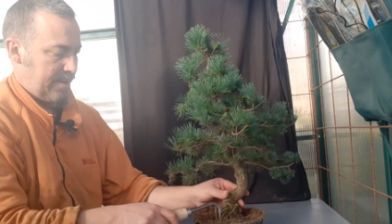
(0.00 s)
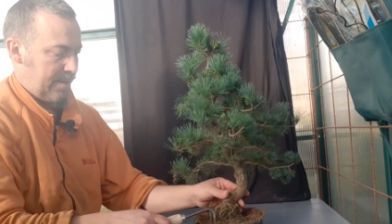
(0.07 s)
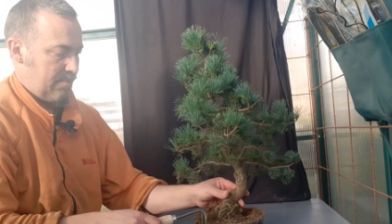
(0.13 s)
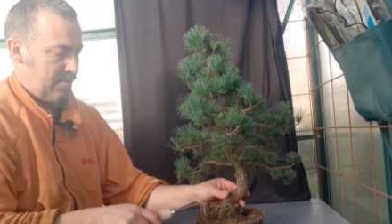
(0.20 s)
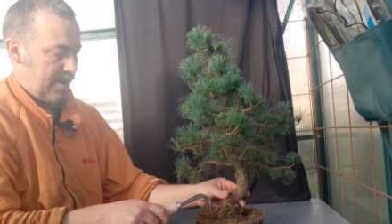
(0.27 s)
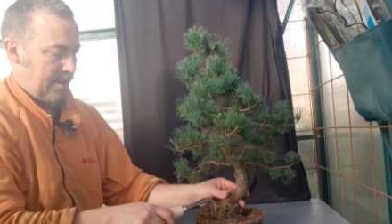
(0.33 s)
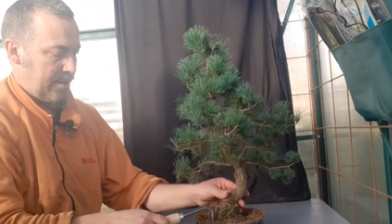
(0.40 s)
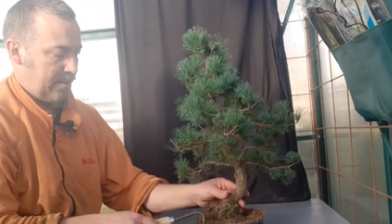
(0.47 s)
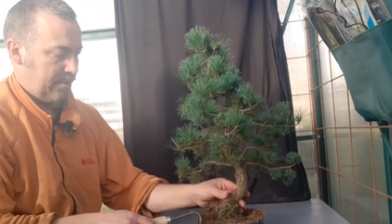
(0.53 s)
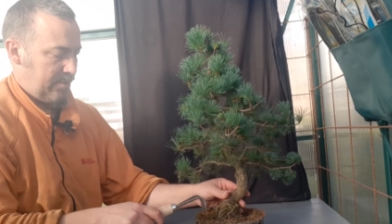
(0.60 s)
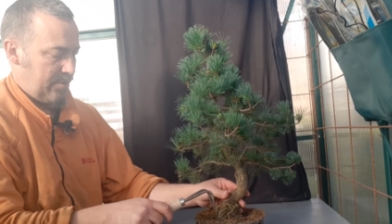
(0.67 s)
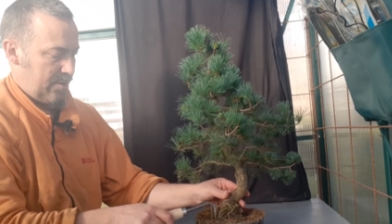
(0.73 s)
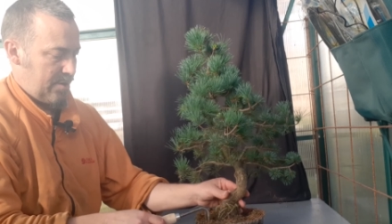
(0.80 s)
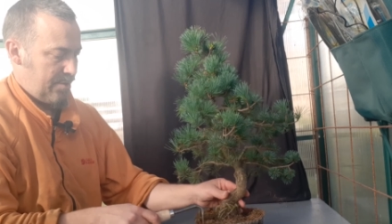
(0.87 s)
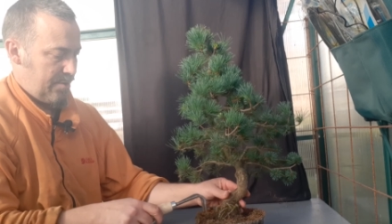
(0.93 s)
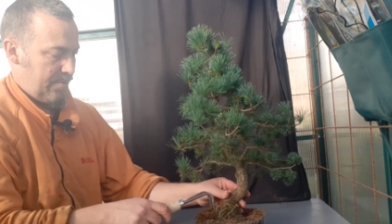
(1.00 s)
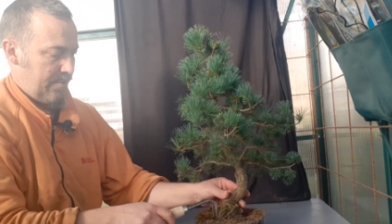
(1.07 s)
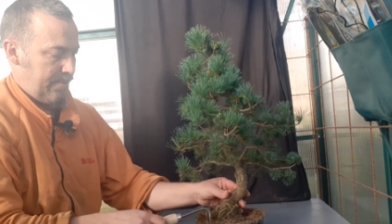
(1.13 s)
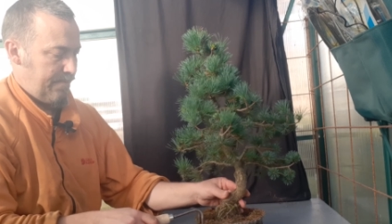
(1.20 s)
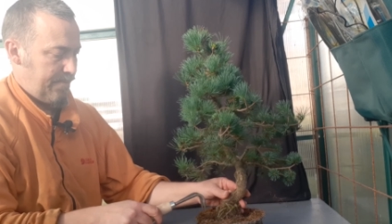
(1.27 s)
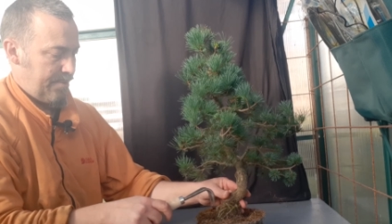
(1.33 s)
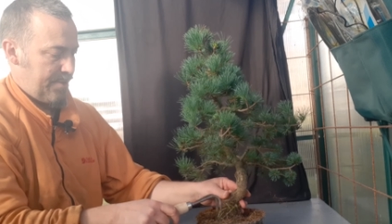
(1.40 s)
direction
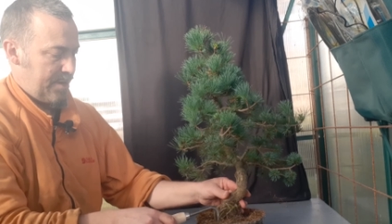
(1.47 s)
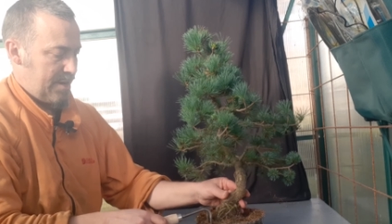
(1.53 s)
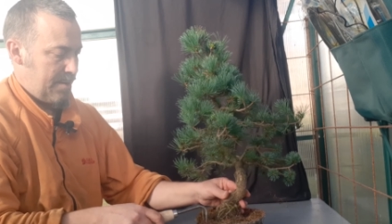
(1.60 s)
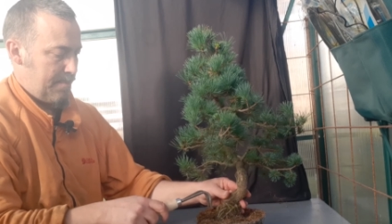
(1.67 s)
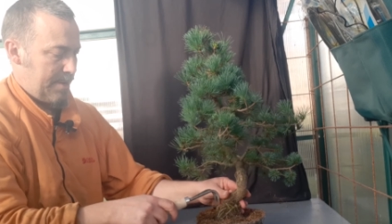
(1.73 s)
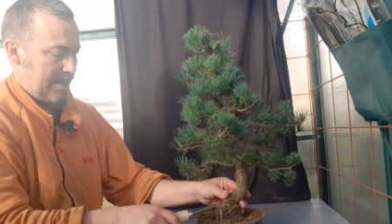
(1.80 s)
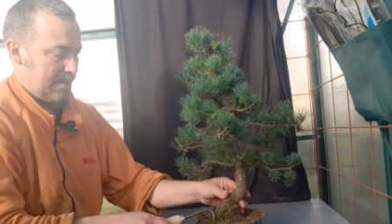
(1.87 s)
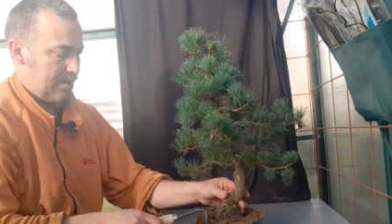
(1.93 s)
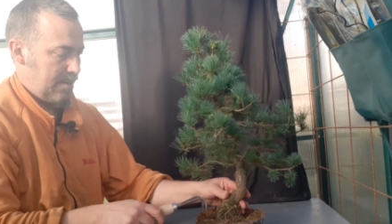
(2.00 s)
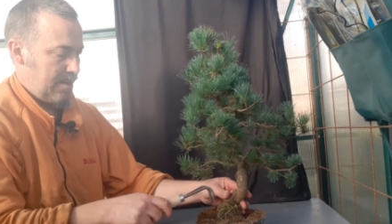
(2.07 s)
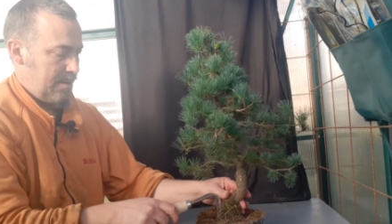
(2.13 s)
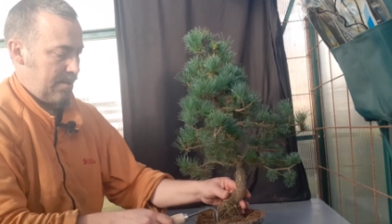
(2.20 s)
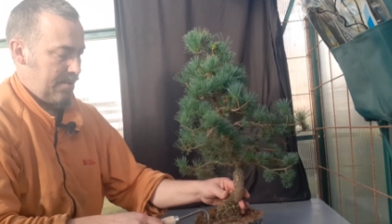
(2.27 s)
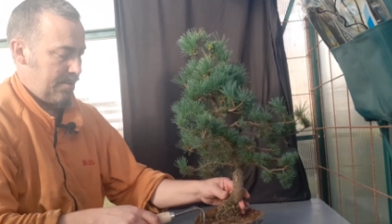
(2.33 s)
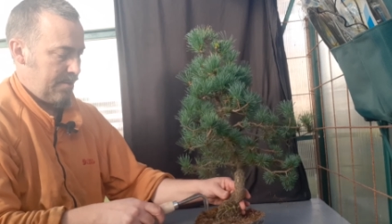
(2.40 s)
for the nebari.